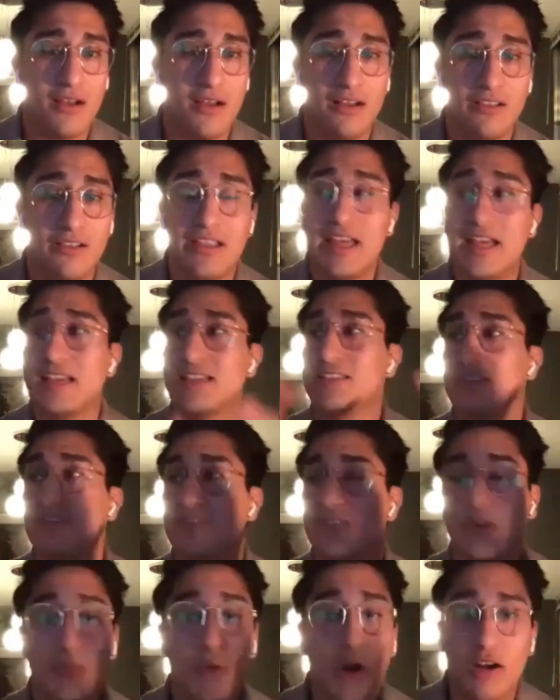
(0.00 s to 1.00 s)
unless
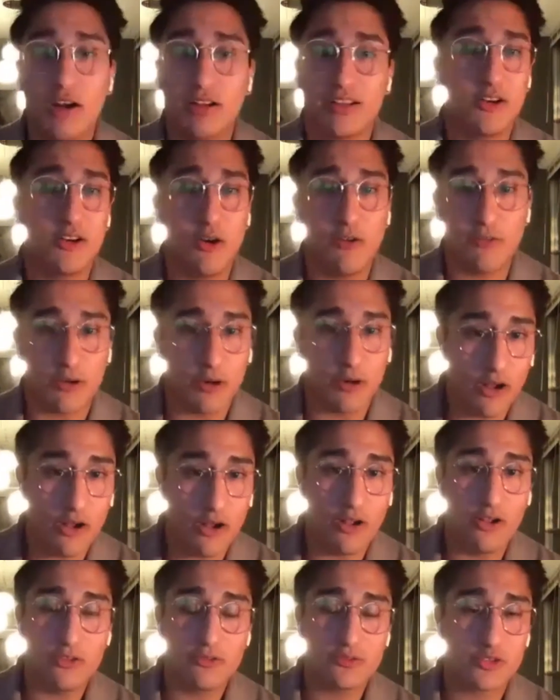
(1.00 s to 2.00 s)
the market
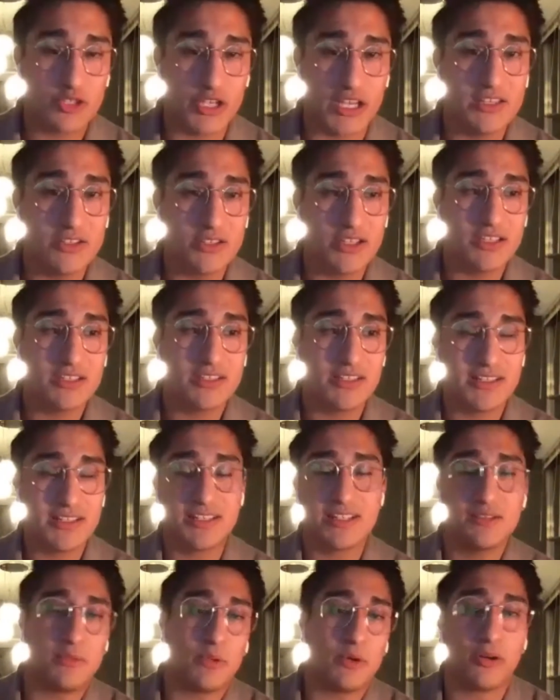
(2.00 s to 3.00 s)
overall changes,
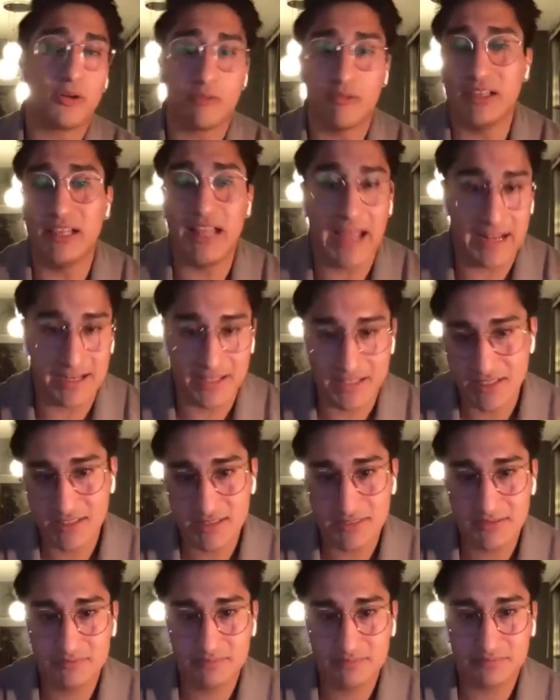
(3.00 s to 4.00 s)
this is where we
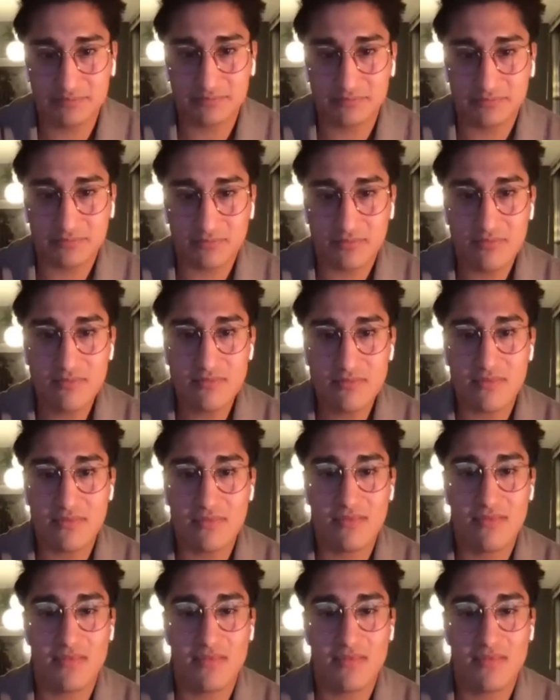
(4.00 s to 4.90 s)
land.